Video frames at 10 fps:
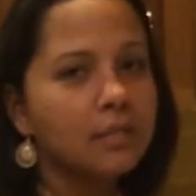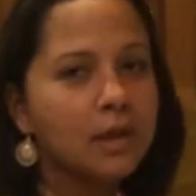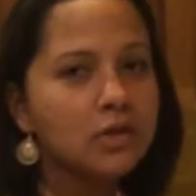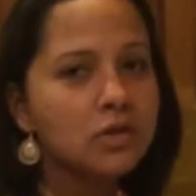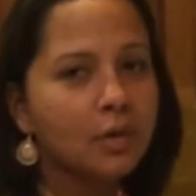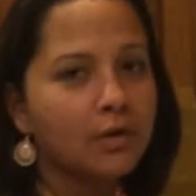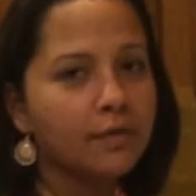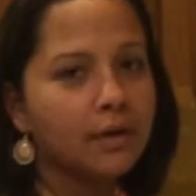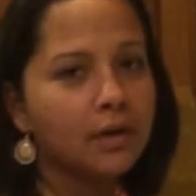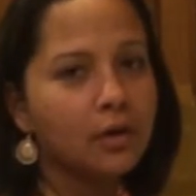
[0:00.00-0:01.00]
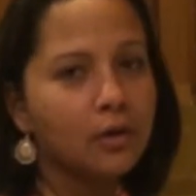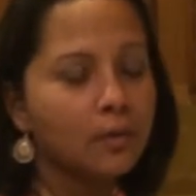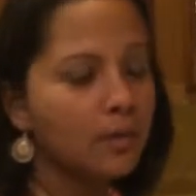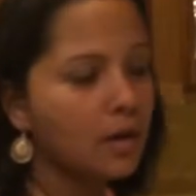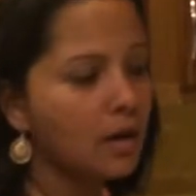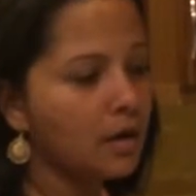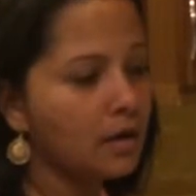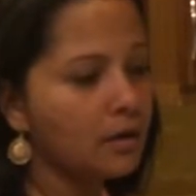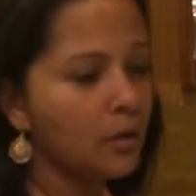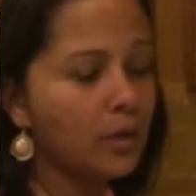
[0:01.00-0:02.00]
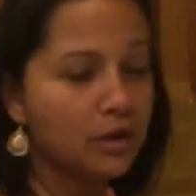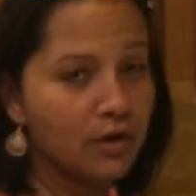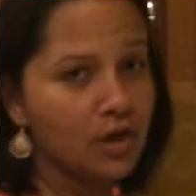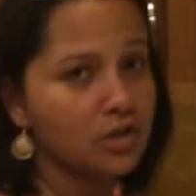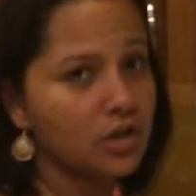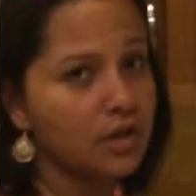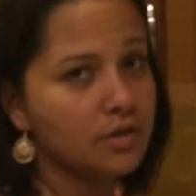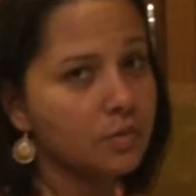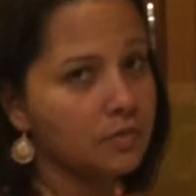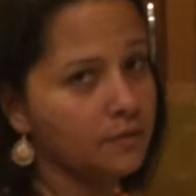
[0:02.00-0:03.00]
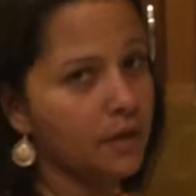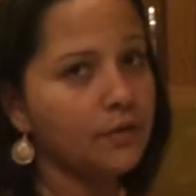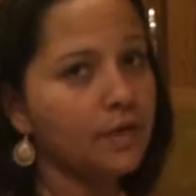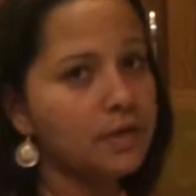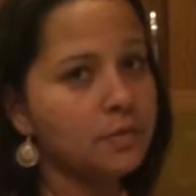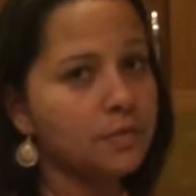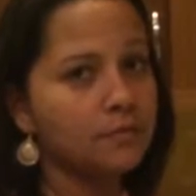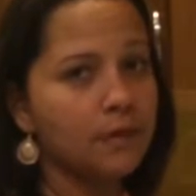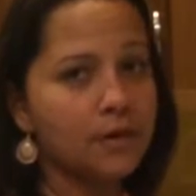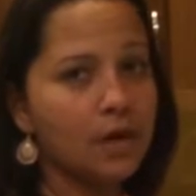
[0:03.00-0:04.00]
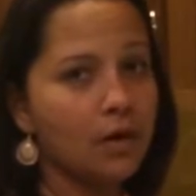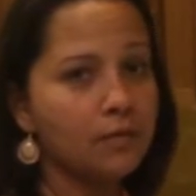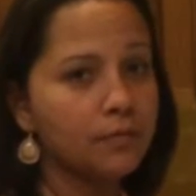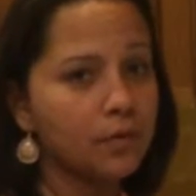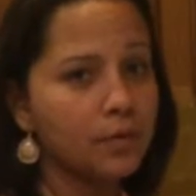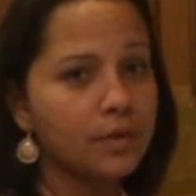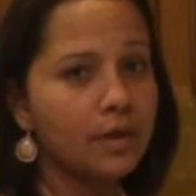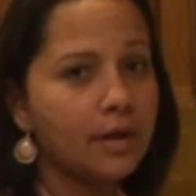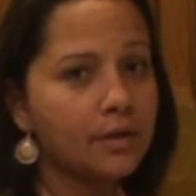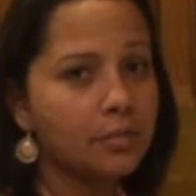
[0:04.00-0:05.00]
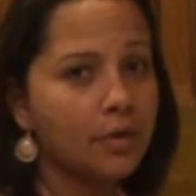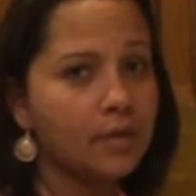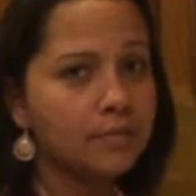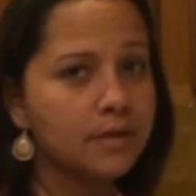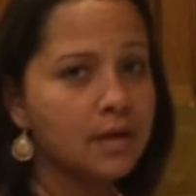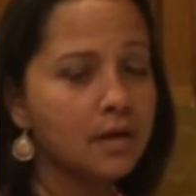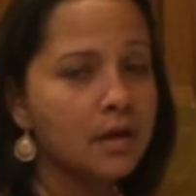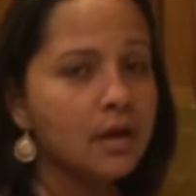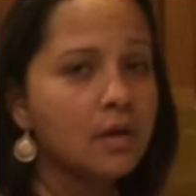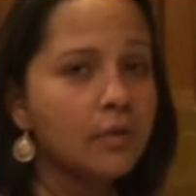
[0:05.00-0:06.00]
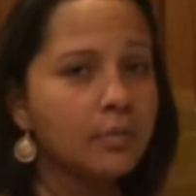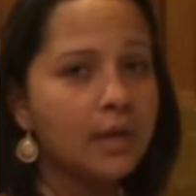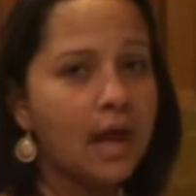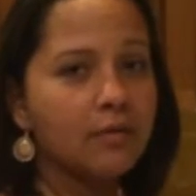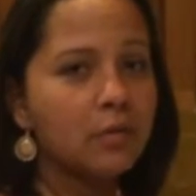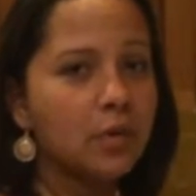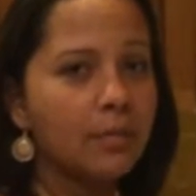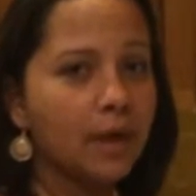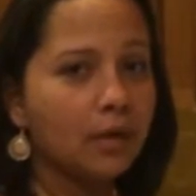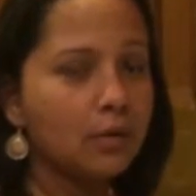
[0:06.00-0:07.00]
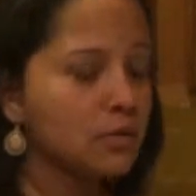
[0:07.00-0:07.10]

make a small video on wheatgrass shots. We found that it's been very helpful with a lot of the problems that we've been having with Michael,